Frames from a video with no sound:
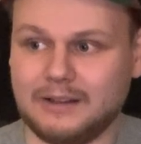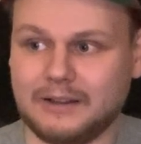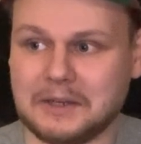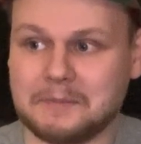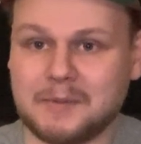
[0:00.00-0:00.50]

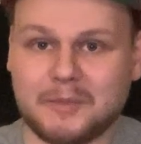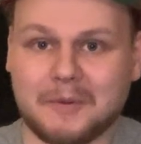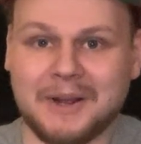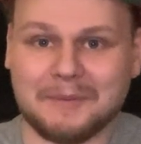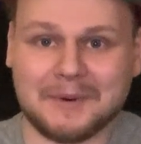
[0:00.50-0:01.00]
remember
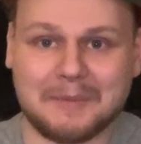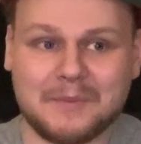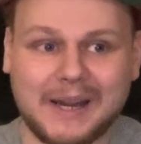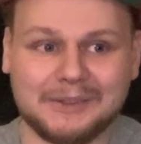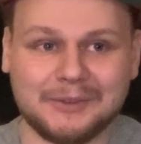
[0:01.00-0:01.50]
my
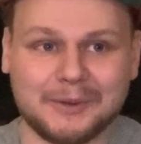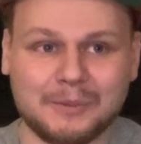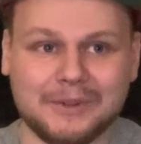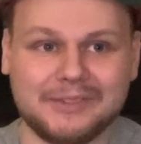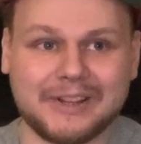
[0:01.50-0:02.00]
parents
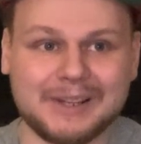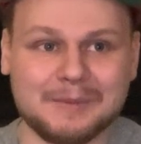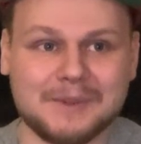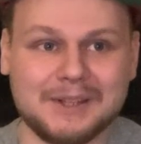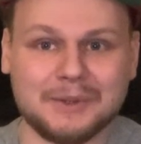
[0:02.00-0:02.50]
always
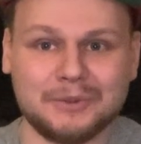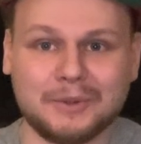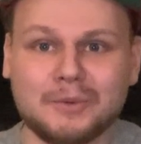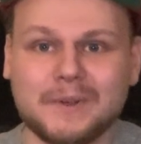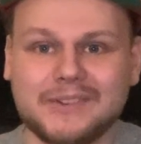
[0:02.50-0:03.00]
telling me, "You're
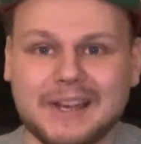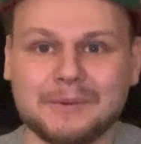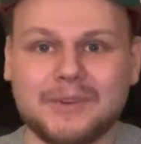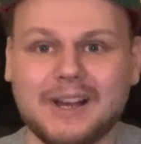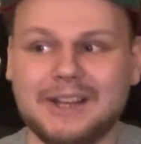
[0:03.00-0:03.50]
always
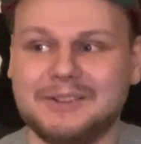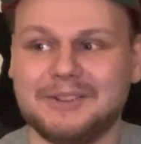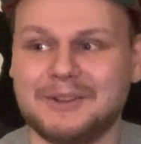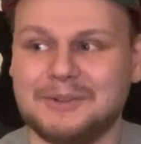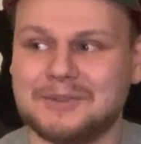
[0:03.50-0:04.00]
outside.
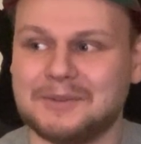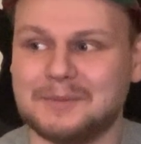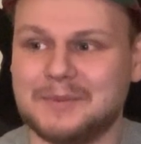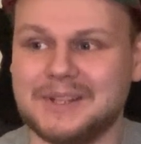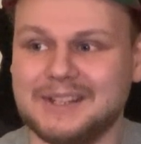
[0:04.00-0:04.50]
You
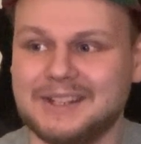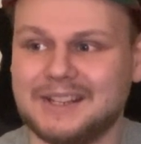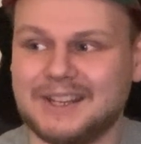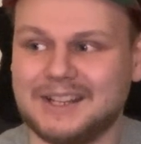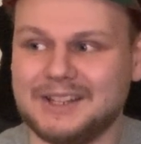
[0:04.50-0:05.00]
shouldn't
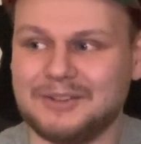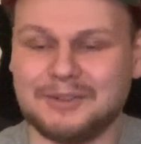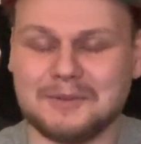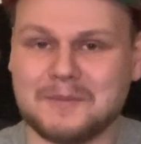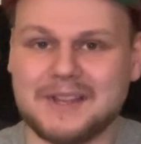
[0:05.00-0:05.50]

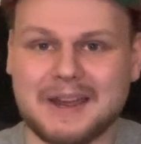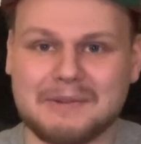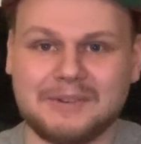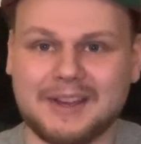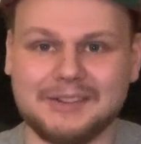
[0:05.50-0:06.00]
be
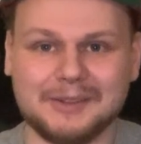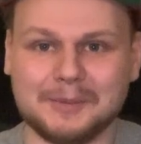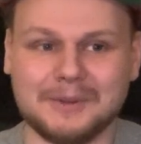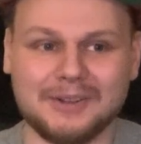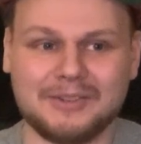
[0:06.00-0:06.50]
outside this
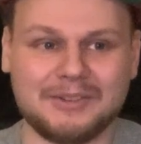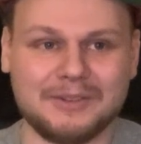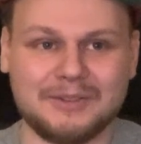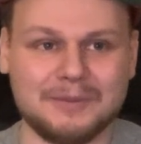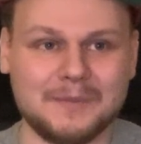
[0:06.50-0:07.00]
much. You
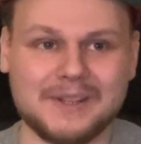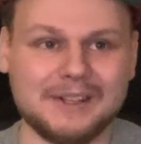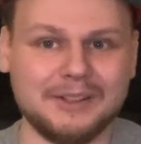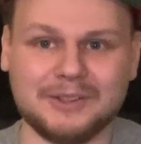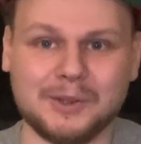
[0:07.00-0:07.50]
should be
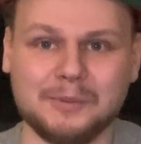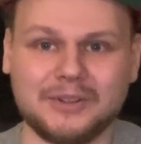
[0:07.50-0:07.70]
at home